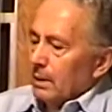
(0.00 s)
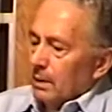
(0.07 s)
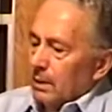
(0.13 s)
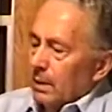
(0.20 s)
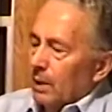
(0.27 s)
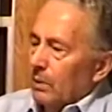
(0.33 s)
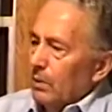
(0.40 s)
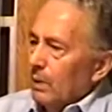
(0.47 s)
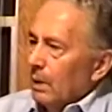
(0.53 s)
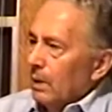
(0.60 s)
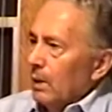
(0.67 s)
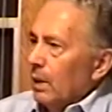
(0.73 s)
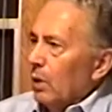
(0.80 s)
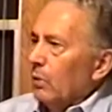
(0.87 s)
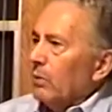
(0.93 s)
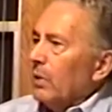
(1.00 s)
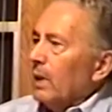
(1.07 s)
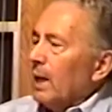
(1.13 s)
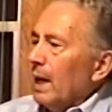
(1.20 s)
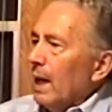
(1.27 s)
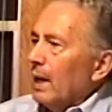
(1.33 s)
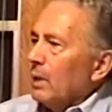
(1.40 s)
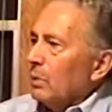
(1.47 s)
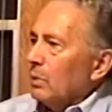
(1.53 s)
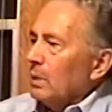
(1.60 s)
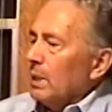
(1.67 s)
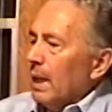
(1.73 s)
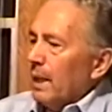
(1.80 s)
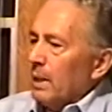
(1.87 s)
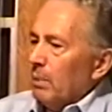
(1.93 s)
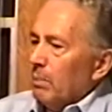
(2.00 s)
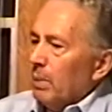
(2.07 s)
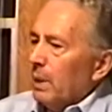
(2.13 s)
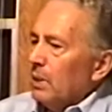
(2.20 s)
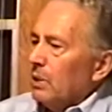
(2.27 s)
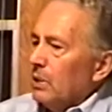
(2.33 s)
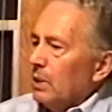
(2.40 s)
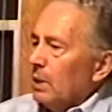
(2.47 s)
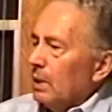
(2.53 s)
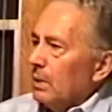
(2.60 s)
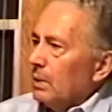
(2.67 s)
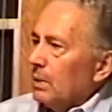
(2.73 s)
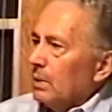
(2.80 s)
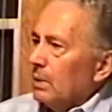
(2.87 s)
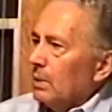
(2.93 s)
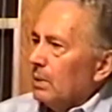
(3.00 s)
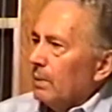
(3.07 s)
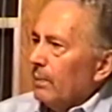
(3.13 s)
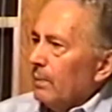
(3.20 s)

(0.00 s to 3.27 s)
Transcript: You know, the over-the-counter was like the pink sheets.